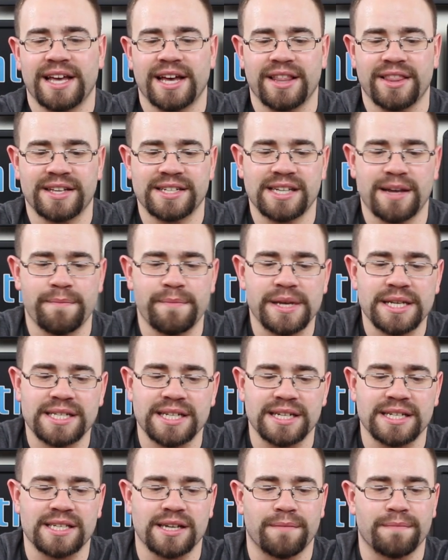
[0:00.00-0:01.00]
Unless I'm
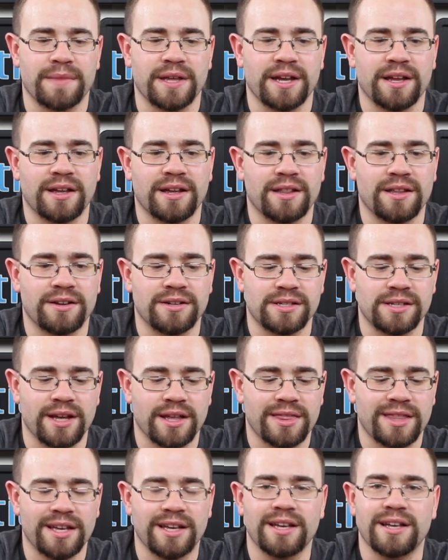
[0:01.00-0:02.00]
missing something, there's
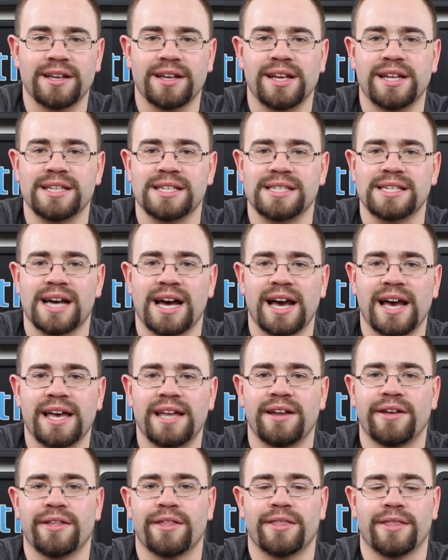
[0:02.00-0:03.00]
nothing
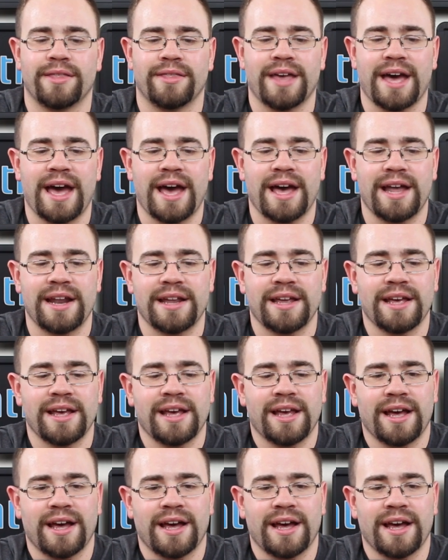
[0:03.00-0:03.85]
inside other than that.